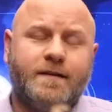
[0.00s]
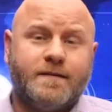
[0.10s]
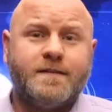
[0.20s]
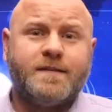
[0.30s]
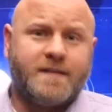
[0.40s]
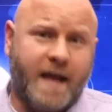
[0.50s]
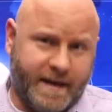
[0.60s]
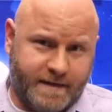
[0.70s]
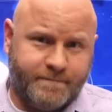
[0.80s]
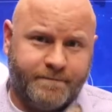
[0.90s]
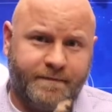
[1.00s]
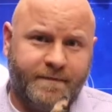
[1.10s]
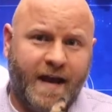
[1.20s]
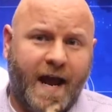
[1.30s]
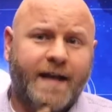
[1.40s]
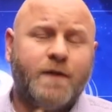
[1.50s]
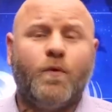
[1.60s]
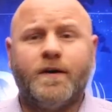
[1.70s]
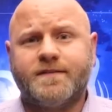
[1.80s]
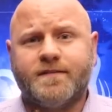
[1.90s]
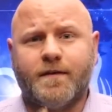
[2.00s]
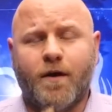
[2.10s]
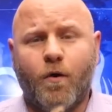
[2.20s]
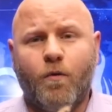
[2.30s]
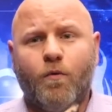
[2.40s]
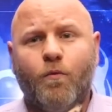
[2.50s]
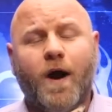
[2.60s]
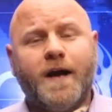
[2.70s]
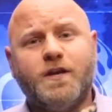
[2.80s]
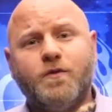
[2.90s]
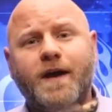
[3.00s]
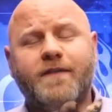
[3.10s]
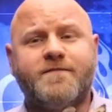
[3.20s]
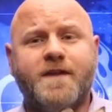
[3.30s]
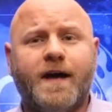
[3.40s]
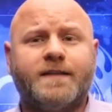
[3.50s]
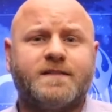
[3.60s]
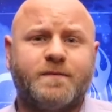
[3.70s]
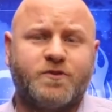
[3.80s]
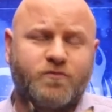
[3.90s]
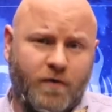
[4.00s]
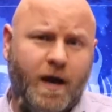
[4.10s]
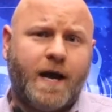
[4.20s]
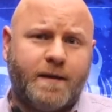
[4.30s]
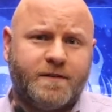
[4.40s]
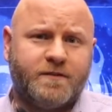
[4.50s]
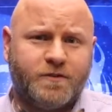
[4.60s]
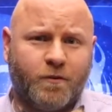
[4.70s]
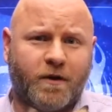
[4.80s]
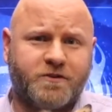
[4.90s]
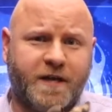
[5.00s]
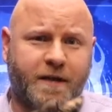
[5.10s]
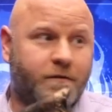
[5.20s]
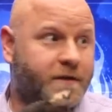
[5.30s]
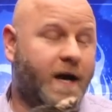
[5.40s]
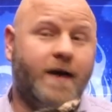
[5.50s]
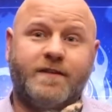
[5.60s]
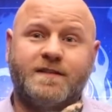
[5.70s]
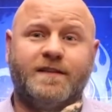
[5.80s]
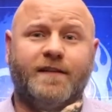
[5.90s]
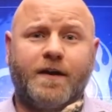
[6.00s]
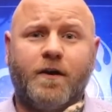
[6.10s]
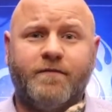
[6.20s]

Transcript: This is Hattie. Hattie wants to know why you have not subscribed to our channel. You obviously like our